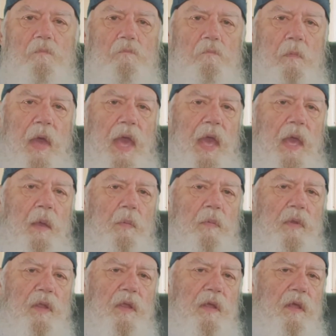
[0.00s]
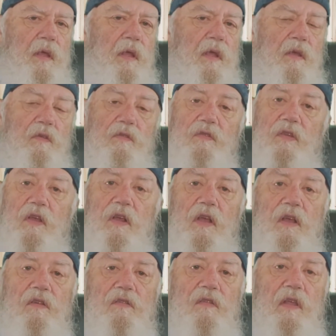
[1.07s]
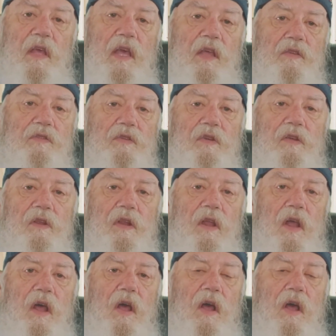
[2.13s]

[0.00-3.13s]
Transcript: maimed, seriously injured